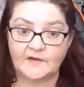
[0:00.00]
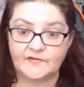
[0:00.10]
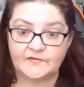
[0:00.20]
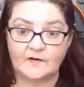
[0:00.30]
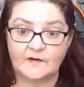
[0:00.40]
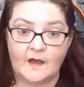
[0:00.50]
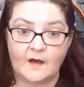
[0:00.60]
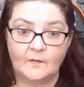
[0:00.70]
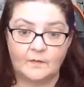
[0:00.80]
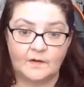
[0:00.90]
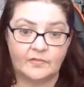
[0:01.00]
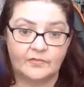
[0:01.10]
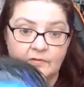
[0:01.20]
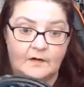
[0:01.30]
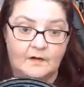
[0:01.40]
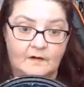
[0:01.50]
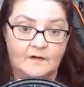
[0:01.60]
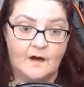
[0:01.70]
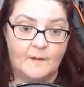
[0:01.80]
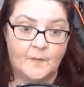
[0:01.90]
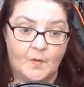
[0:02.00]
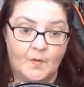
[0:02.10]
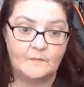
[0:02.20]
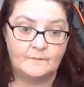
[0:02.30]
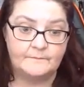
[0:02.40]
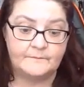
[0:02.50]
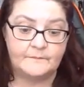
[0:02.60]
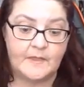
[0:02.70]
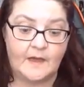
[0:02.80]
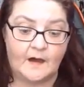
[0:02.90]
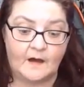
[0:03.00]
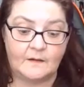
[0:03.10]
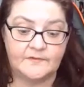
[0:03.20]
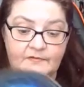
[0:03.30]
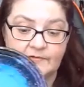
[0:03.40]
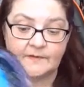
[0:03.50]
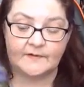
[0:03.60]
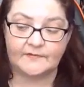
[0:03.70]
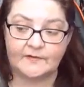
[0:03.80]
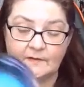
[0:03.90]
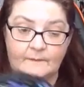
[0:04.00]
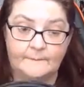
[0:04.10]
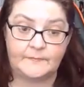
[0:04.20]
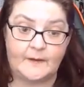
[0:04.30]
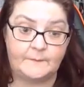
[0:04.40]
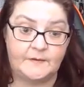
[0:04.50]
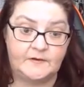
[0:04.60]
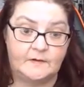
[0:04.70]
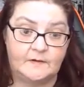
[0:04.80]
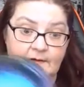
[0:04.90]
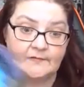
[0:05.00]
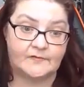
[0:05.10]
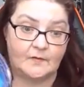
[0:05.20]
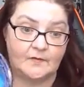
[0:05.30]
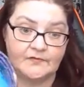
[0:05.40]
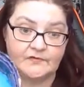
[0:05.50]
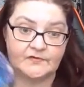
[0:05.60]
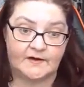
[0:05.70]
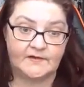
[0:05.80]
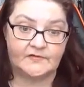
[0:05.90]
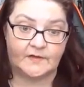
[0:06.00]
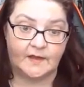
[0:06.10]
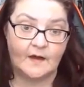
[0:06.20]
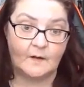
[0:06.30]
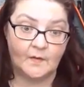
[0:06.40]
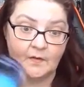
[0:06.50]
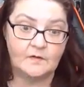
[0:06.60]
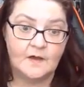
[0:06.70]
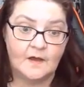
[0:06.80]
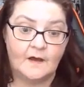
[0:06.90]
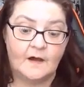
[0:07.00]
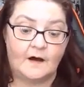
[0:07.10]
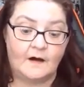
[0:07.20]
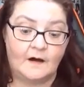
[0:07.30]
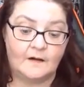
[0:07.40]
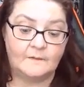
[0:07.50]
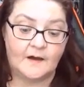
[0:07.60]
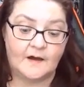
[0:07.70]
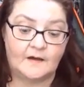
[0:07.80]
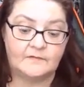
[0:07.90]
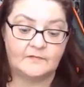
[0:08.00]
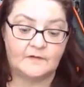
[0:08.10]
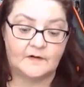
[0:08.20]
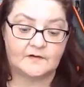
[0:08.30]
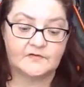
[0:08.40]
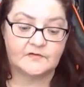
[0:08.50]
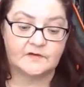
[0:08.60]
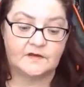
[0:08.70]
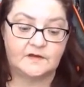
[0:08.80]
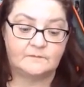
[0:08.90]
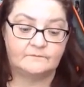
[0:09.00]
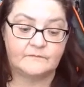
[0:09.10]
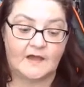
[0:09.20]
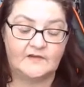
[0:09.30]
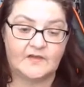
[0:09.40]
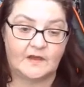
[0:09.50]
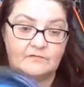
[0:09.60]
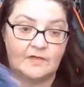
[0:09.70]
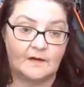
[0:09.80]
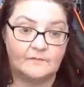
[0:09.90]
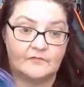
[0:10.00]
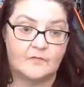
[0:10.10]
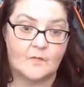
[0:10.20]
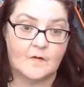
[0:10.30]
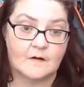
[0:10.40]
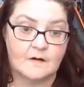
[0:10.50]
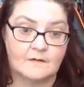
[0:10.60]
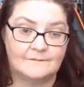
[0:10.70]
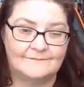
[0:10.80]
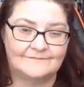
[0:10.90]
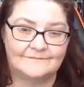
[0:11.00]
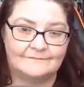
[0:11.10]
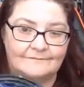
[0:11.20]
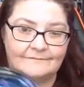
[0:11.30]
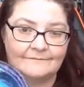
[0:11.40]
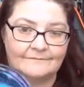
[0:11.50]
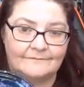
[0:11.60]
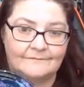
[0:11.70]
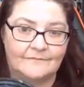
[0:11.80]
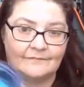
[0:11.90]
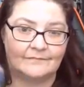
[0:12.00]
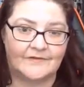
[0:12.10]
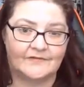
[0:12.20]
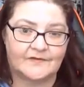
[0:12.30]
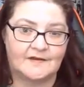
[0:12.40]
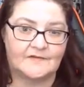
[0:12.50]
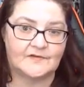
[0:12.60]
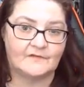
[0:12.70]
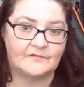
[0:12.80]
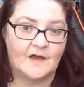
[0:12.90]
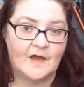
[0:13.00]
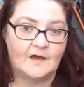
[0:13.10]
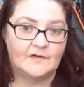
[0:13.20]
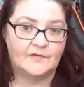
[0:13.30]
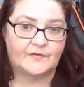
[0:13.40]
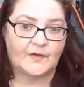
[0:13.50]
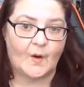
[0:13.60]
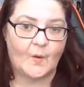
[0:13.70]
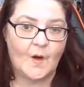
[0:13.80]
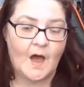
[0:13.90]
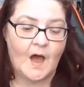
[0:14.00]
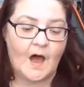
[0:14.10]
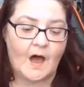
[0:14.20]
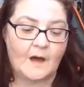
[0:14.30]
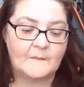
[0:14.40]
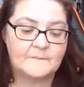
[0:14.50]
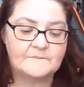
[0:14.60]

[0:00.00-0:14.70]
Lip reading: start out with a bowl. It's an old Chinese takeout bowl. I save them for this kind of stuff. So I